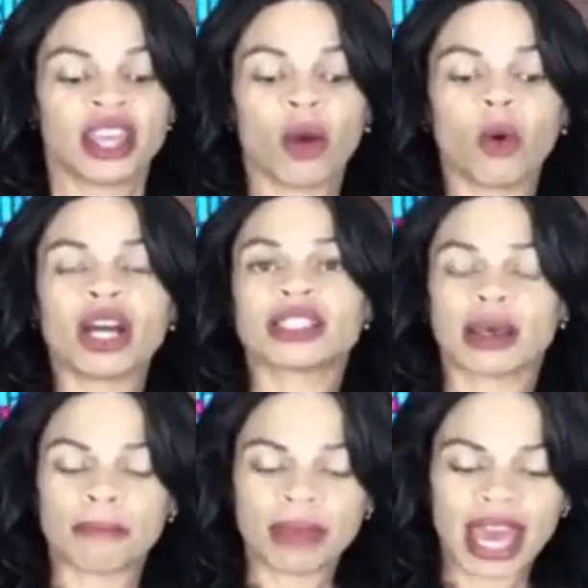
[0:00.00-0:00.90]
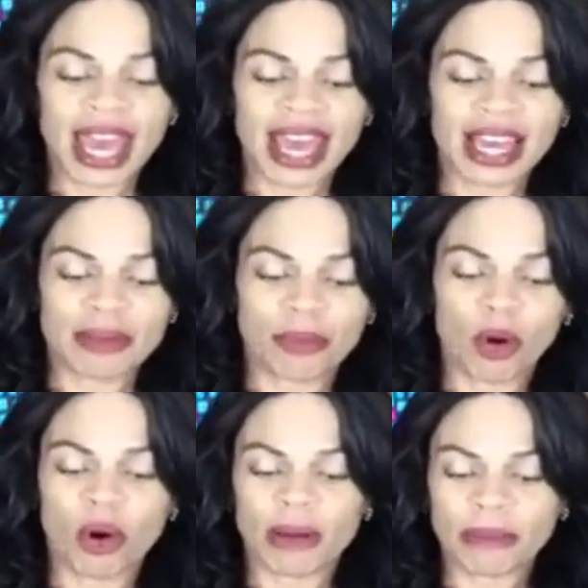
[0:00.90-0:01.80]
There was a man
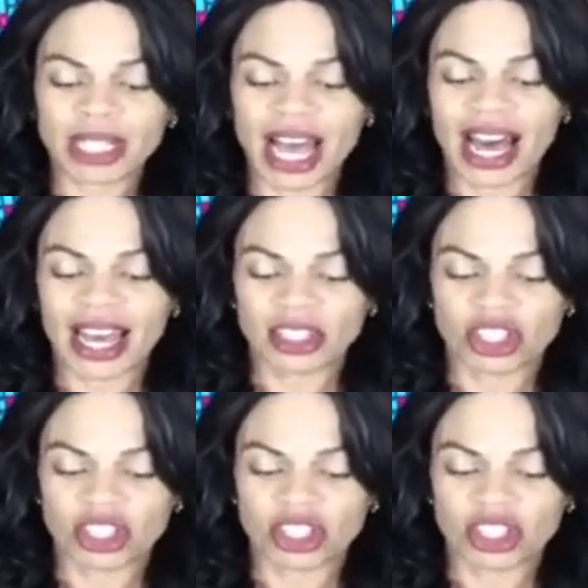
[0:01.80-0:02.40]
born blind.